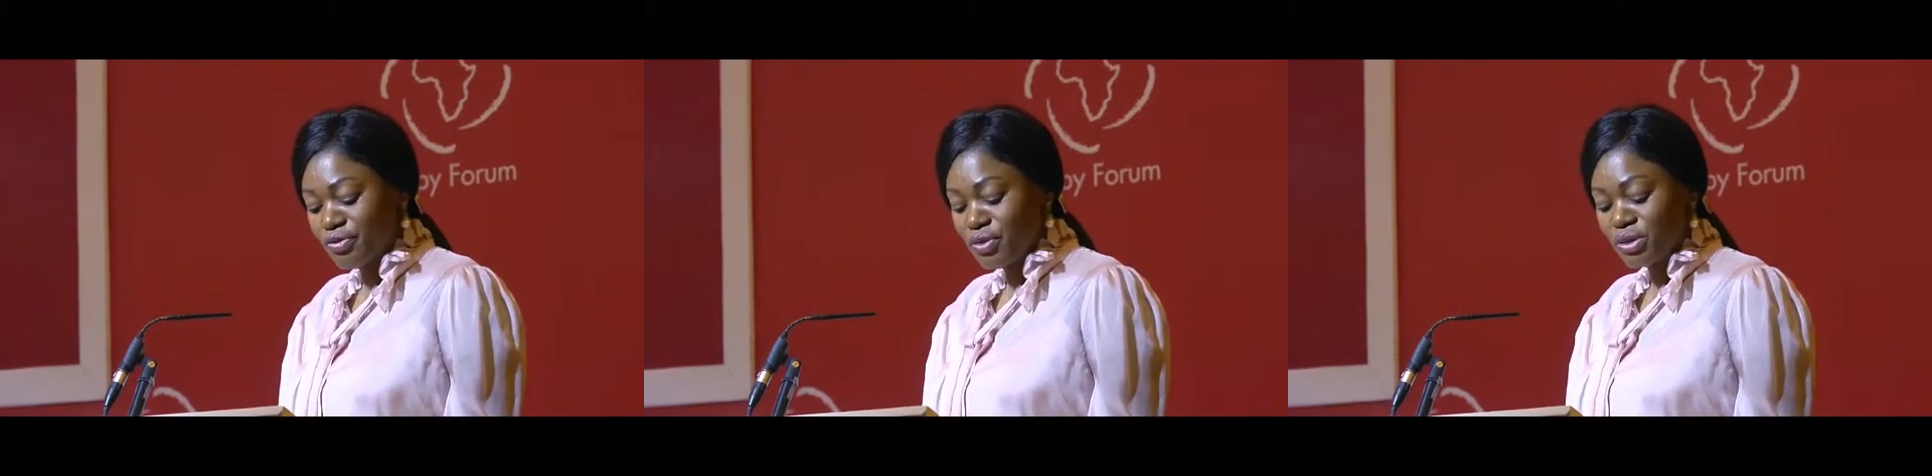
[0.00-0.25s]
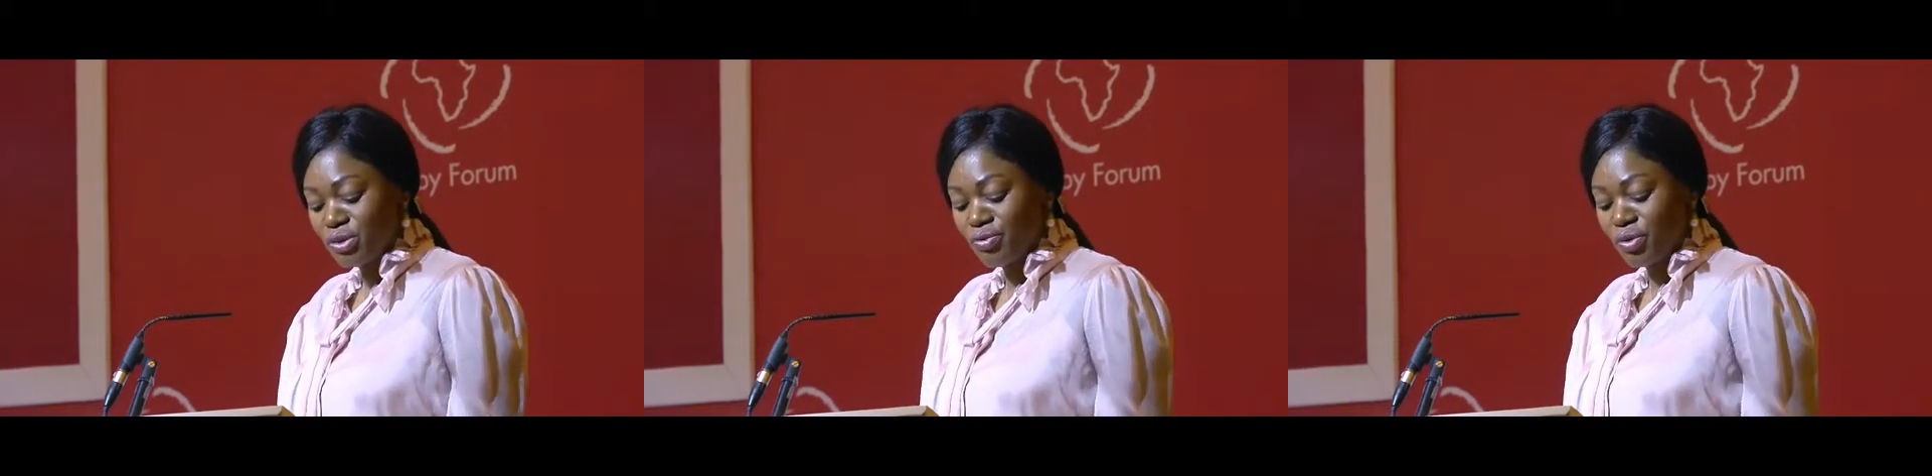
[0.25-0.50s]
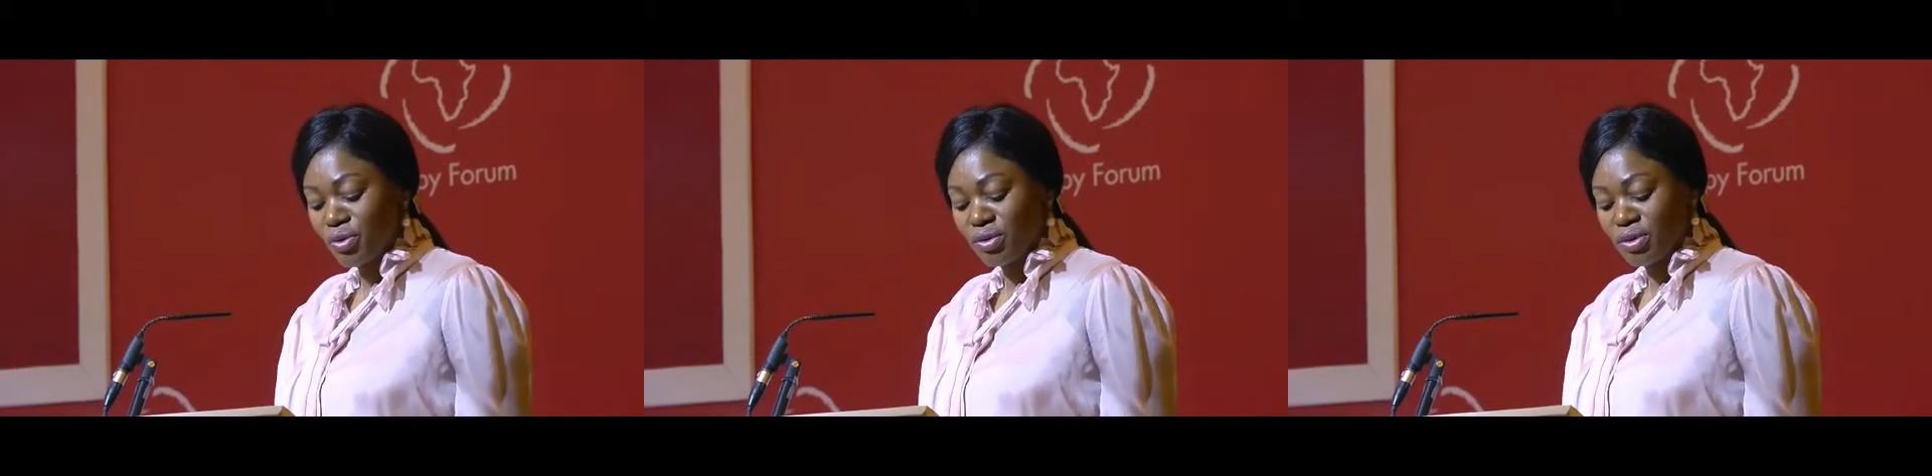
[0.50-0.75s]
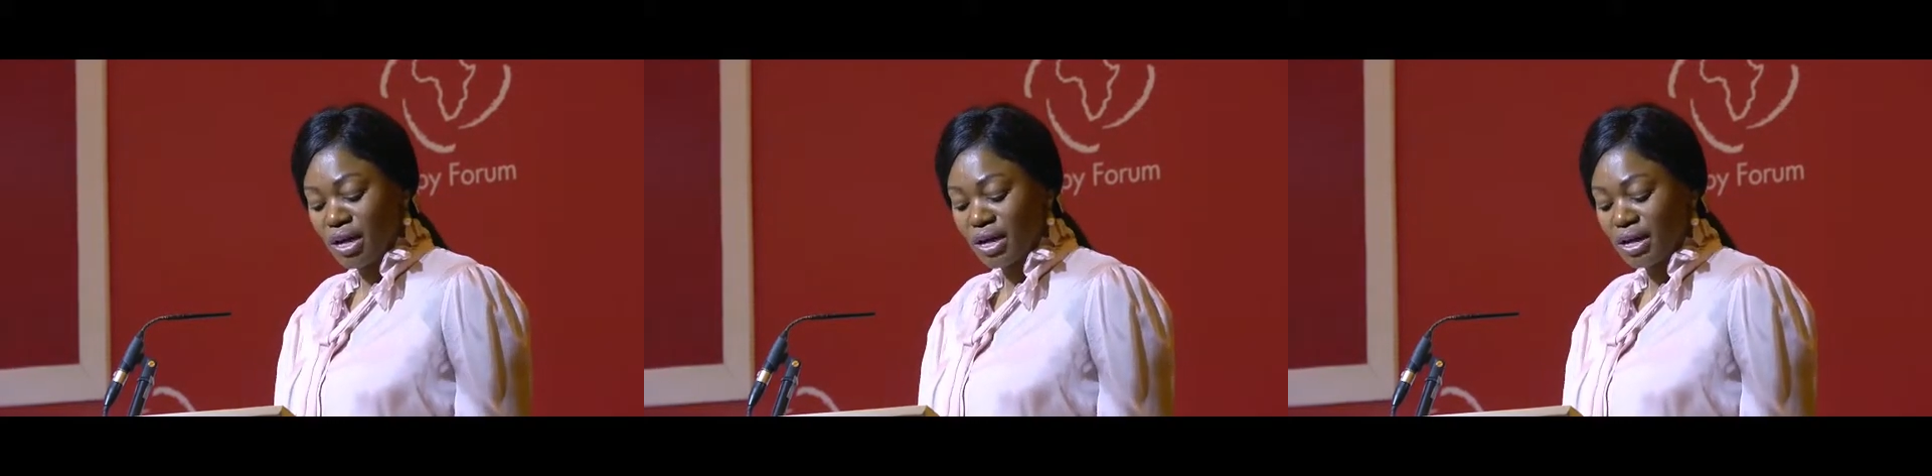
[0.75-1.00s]
First of
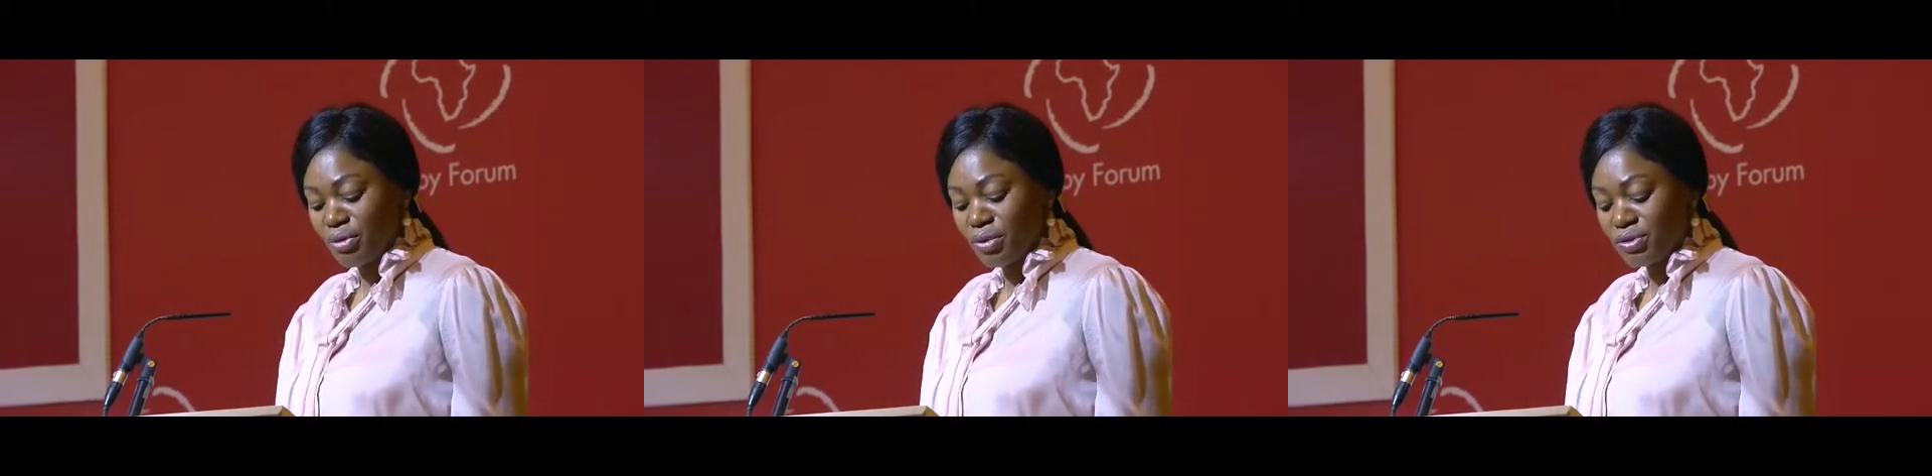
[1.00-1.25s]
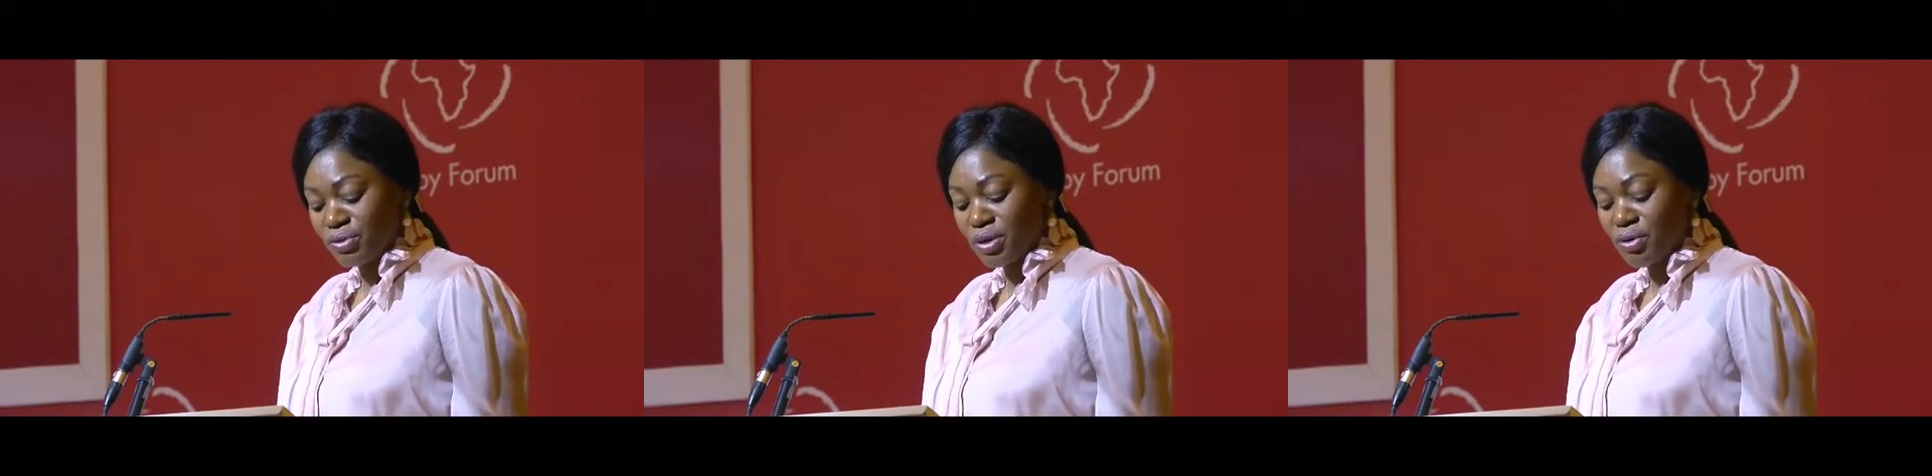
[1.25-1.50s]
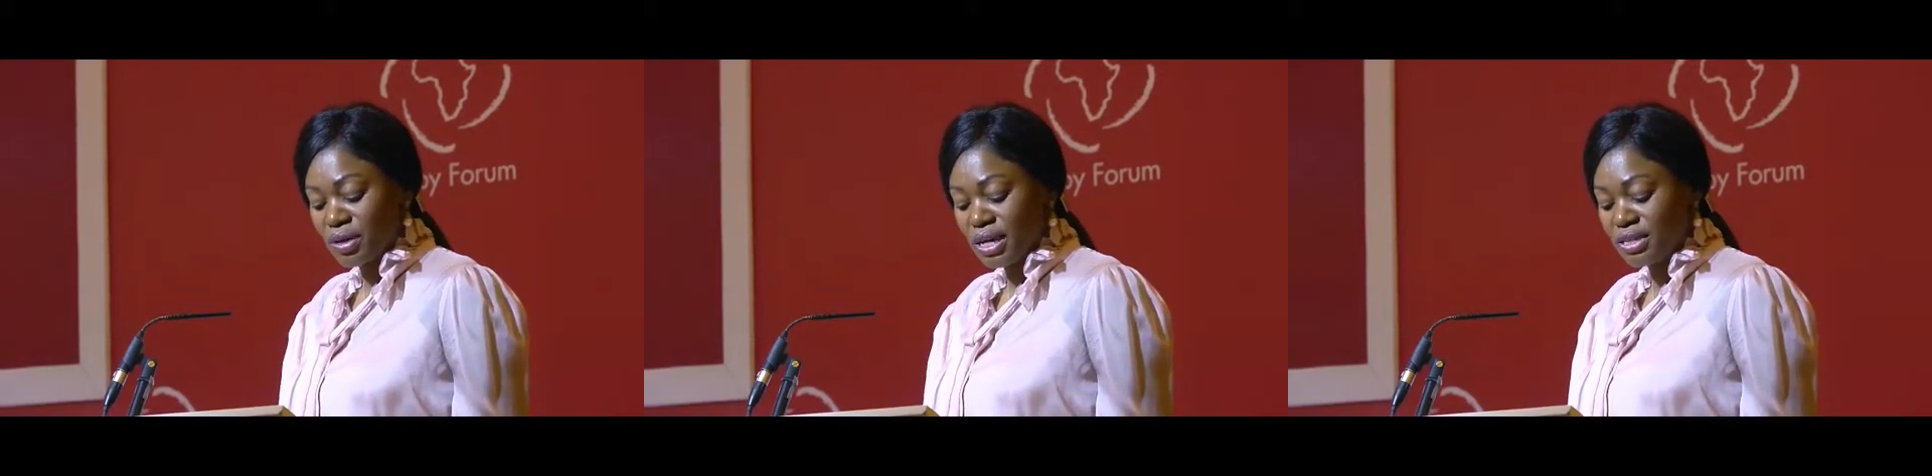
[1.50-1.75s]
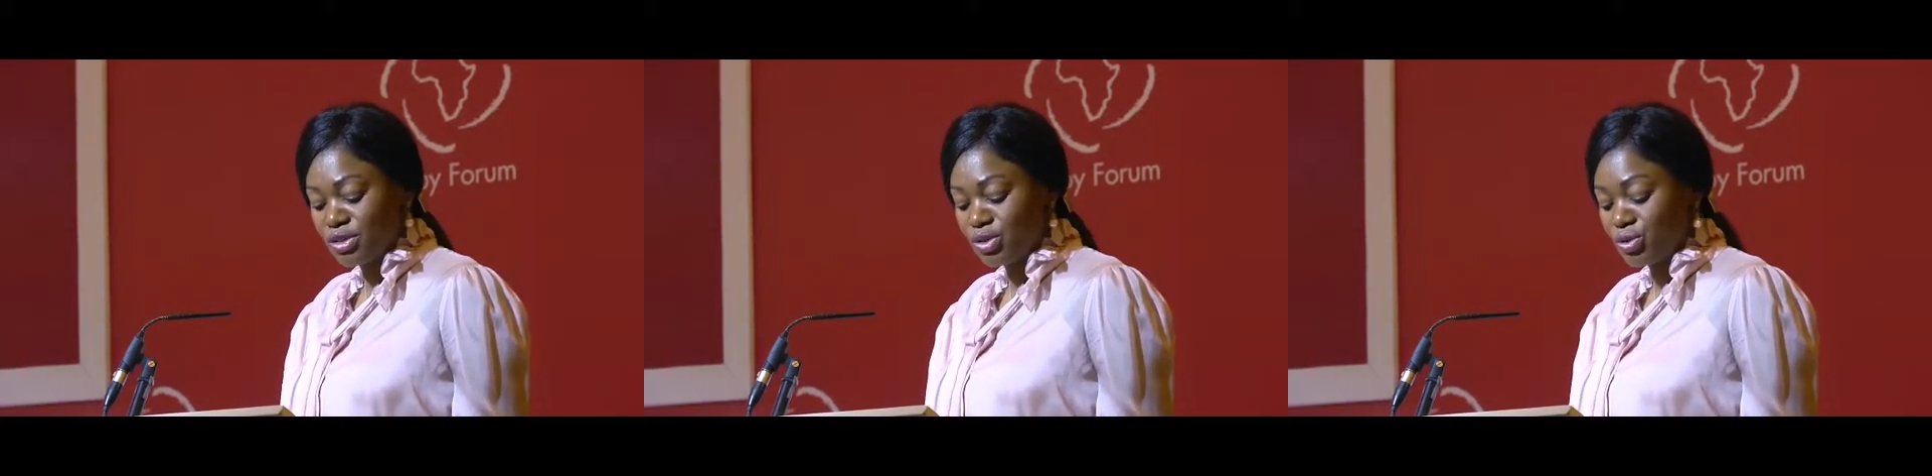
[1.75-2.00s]
all, I want to
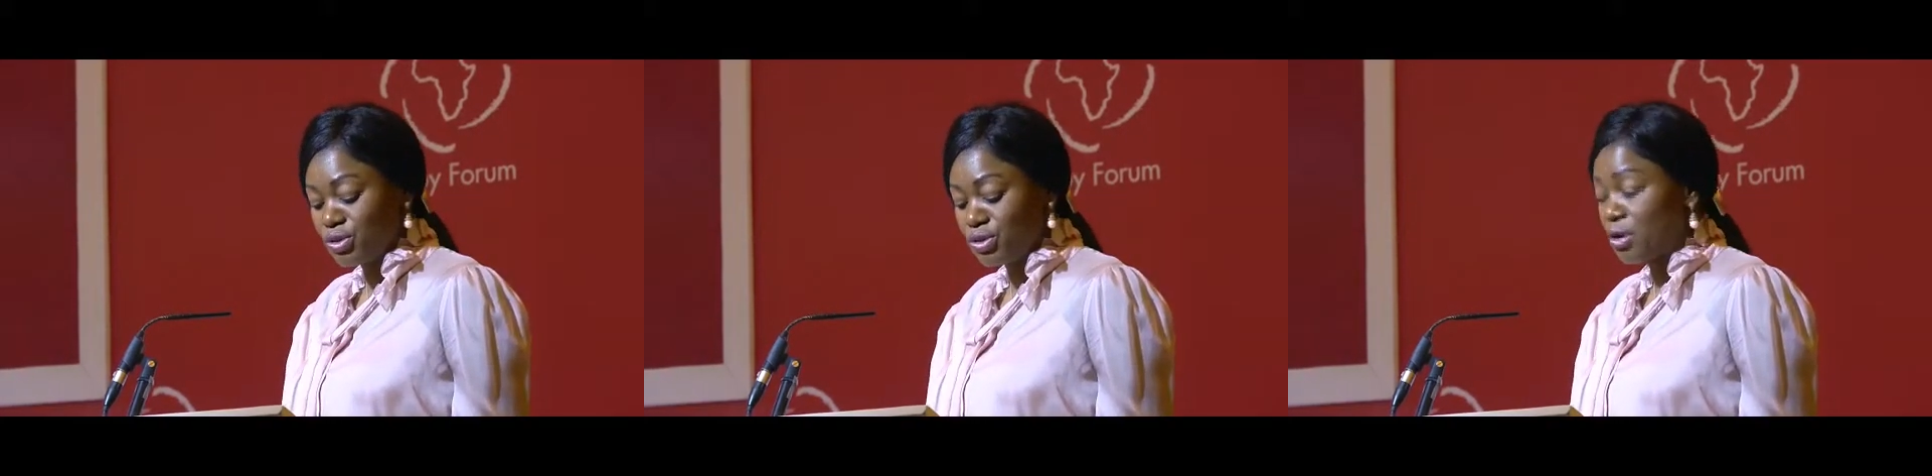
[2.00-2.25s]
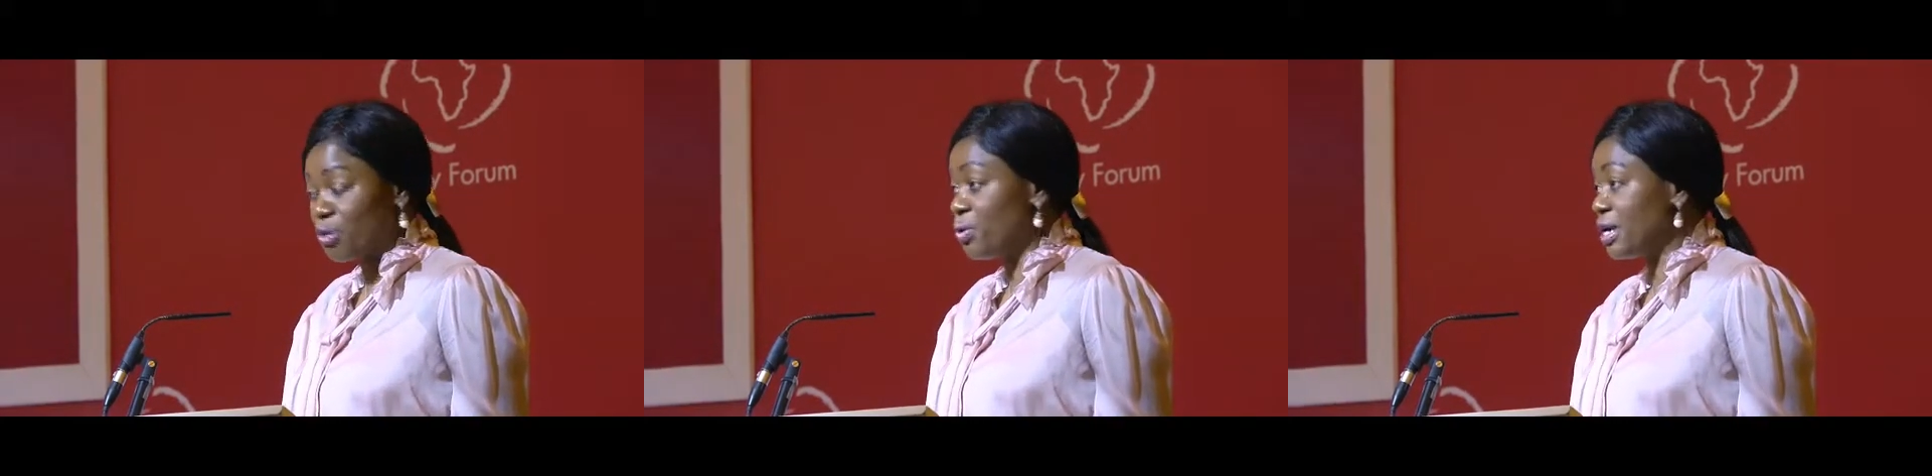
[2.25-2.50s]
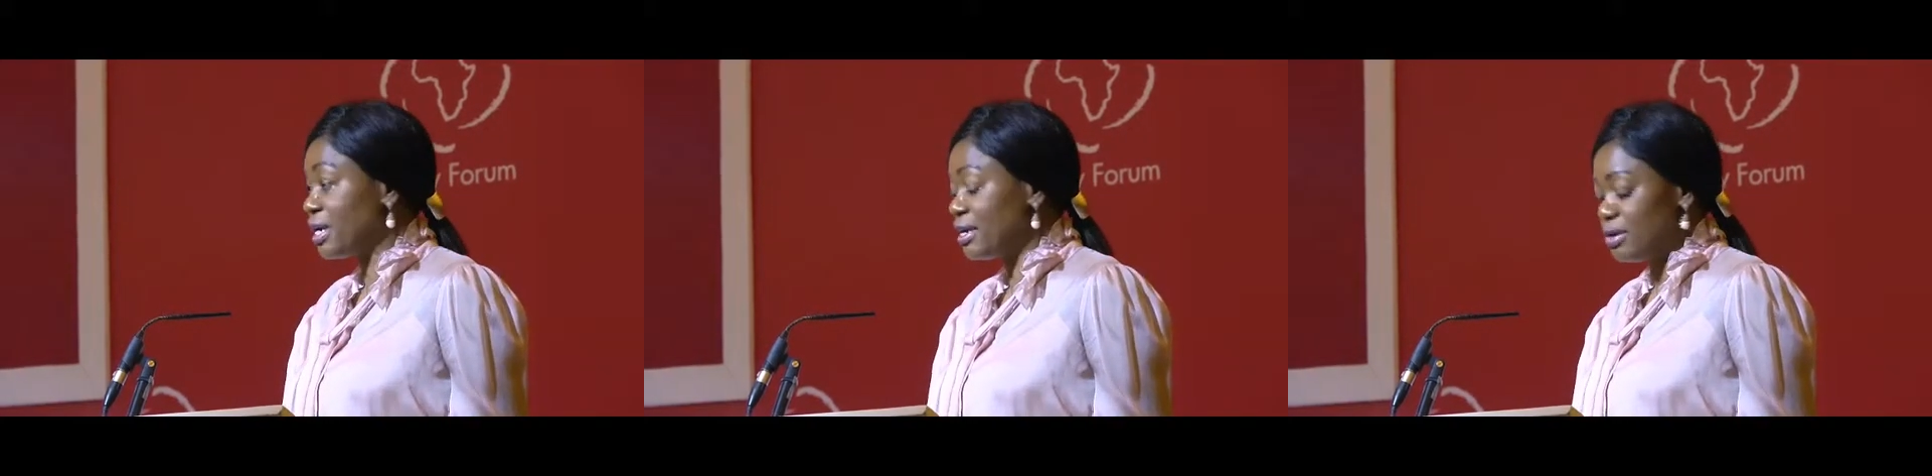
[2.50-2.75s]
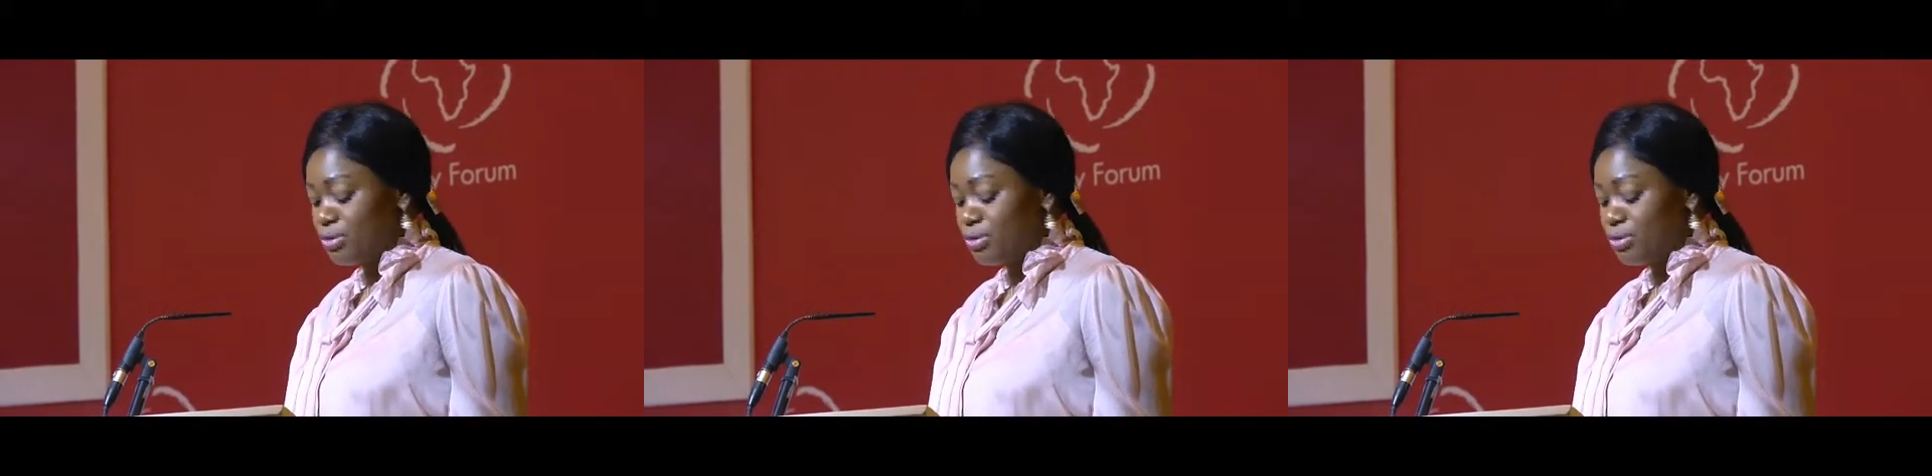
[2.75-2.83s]
recognize George Wena,